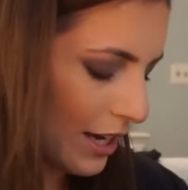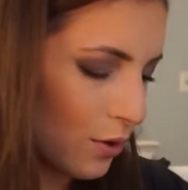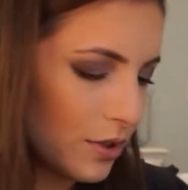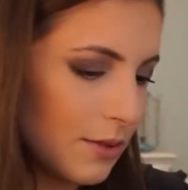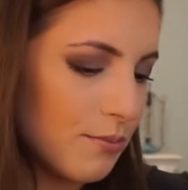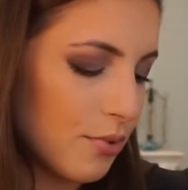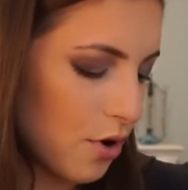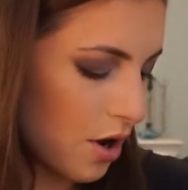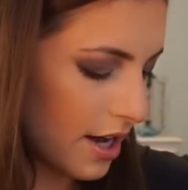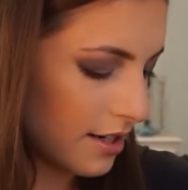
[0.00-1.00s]
I
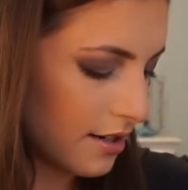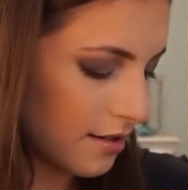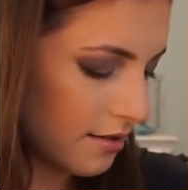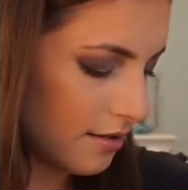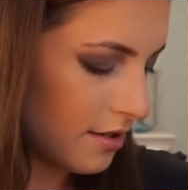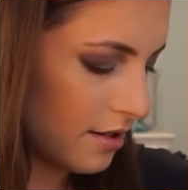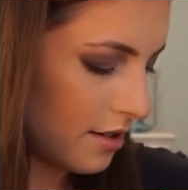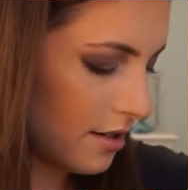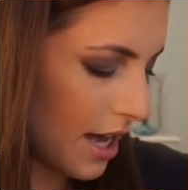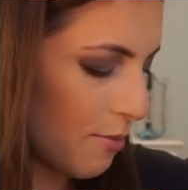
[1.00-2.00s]

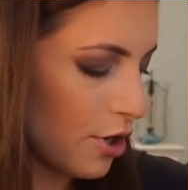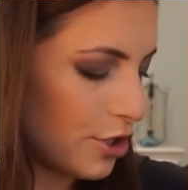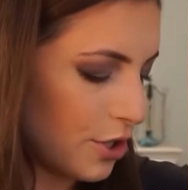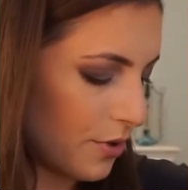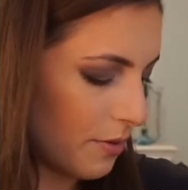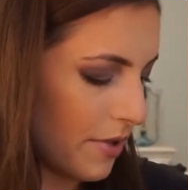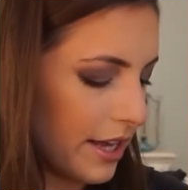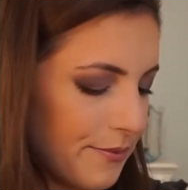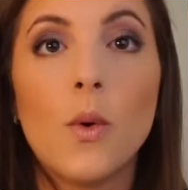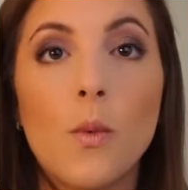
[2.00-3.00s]
brought two with
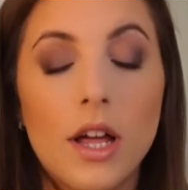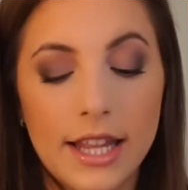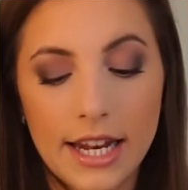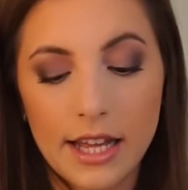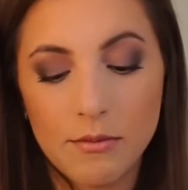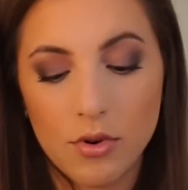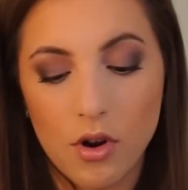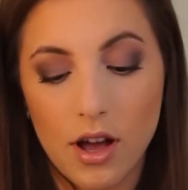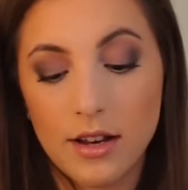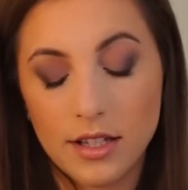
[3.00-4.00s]
me. One that I
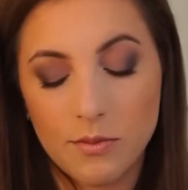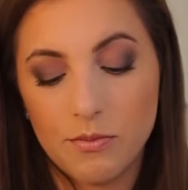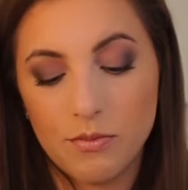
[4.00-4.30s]
brought is